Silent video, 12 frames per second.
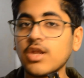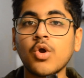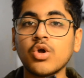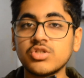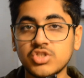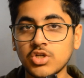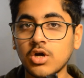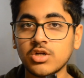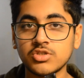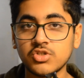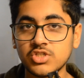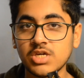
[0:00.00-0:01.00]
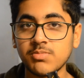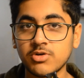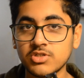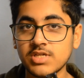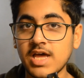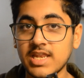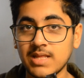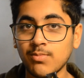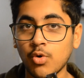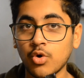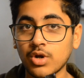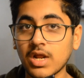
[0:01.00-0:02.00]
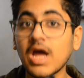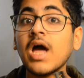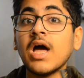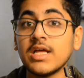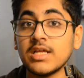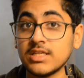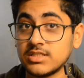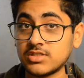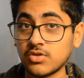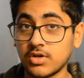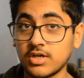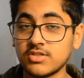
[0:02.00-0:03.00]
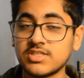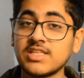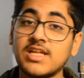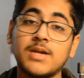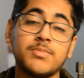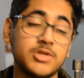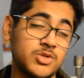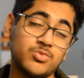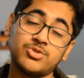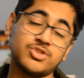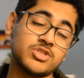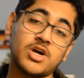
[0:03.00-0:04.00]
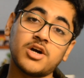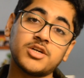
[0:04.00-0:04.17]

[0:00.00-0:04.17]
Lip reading: cannot charge your Jaybirds anymore. Sorry to say that, but you just